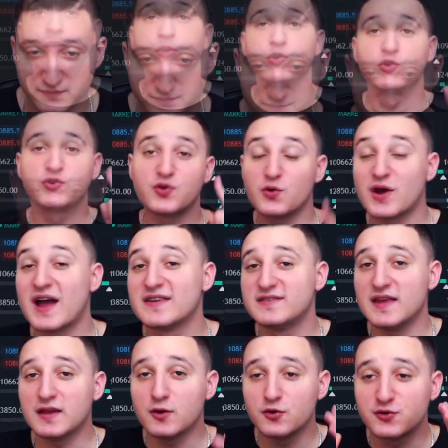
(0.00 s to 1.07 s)
So guys,
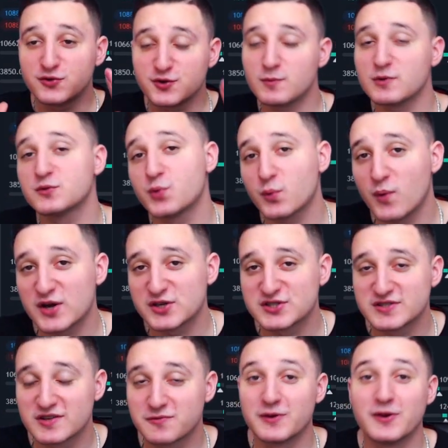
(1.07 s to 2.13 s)
thank you so much for
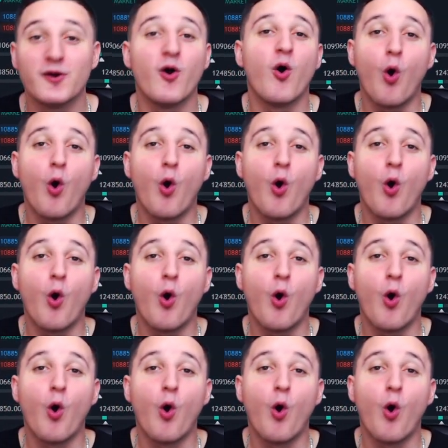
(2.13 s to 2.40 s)
watching this video.